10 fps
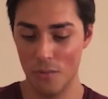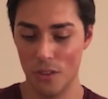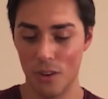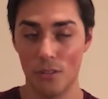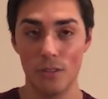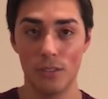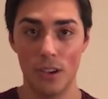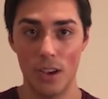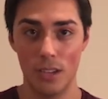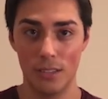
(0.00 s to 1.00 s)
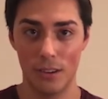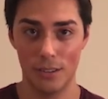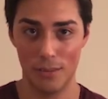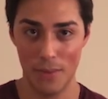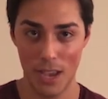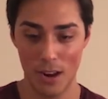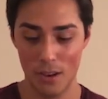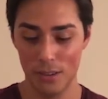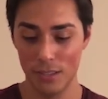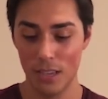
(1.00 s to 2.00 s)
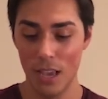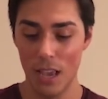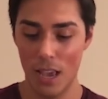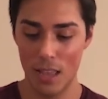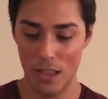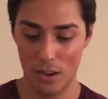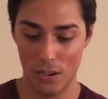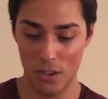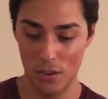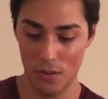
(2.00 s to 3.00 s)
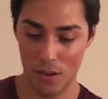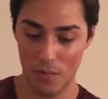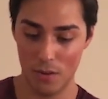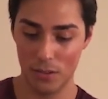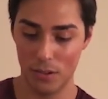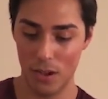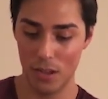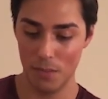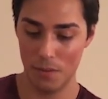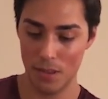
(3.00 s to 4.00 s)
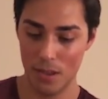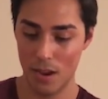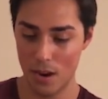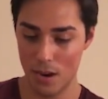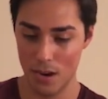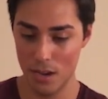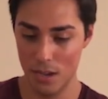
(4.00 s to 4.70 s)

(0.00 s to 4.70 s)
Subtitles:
with our croutons, our tomatoes, and then cucumbers all up in there.